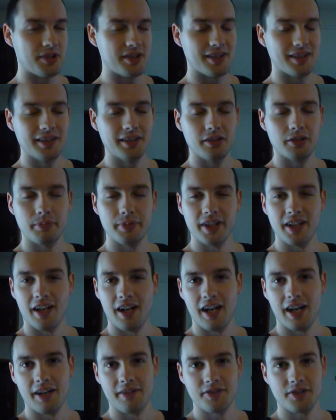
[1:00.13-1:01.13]
was a little bit
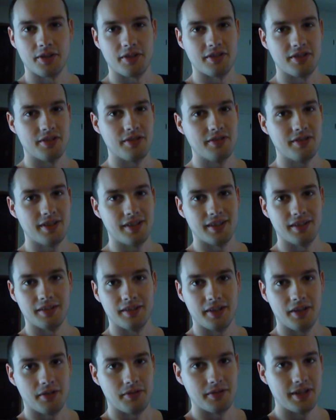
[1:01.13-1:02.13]
off, so I was using,
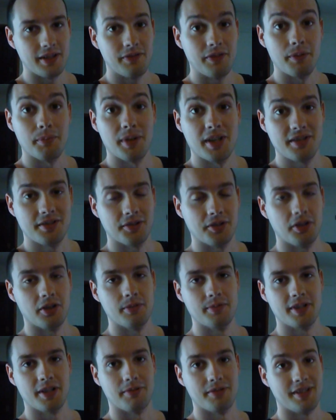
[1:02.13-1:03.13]
you know, different muscle
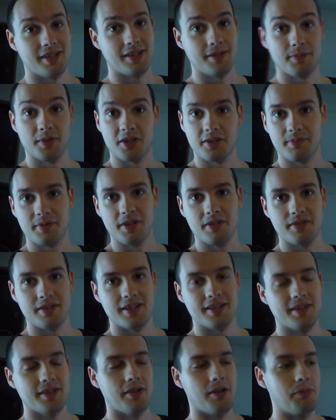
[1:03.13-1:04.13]
groups I wasn't supposed to be
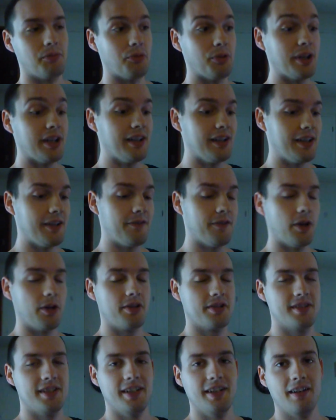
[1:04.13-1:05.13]
using. So I'm really
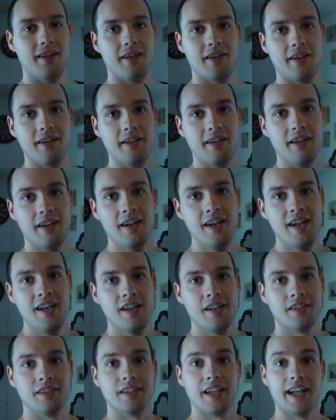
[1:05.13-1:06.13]
focusing on
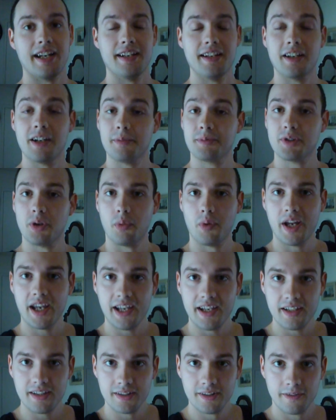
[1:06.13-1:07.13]
lightening up the
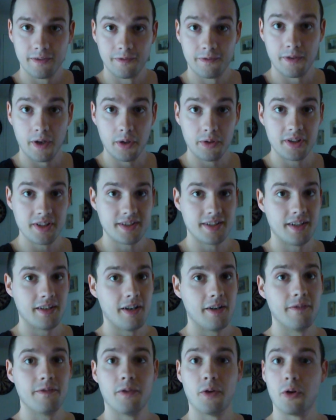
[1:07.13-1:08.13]
weight, focusing
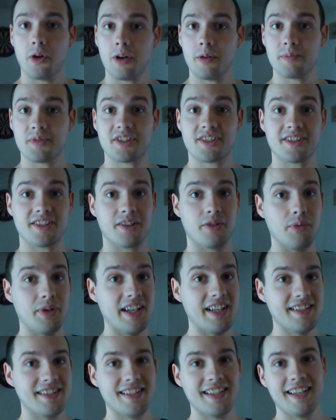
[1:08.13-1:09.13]
on form,
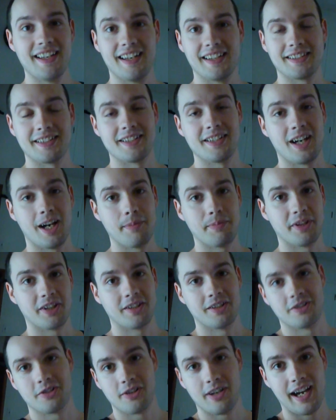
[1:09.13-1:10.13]
squeezing at the top of the
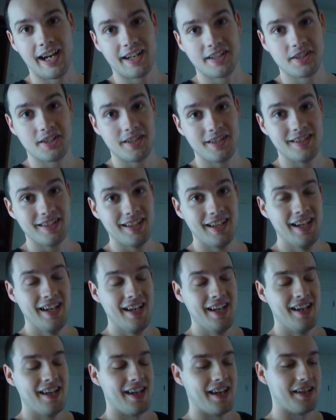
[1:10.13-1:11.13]
contraction,
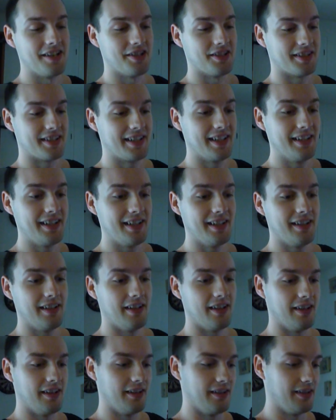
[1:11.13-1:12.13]
and just getting
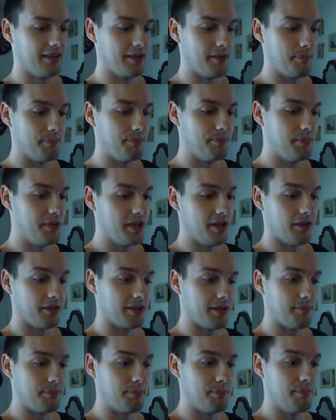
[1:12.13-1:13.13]
the, you
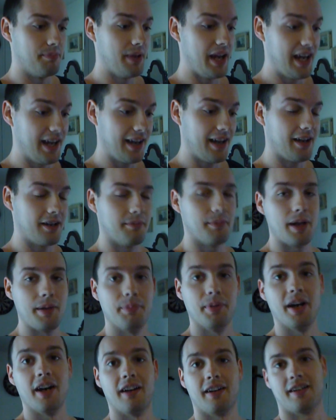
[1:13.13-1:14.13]
know, the bang out of my
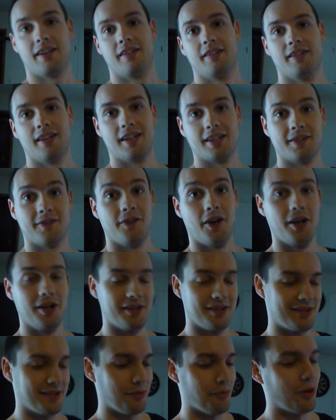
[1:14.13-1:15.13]
buck as
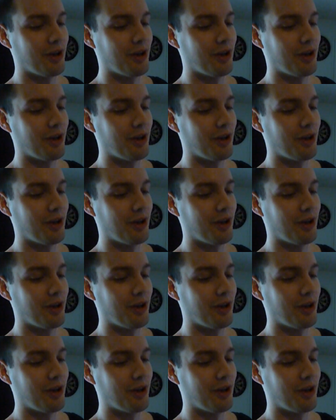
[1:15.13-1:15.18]
far as the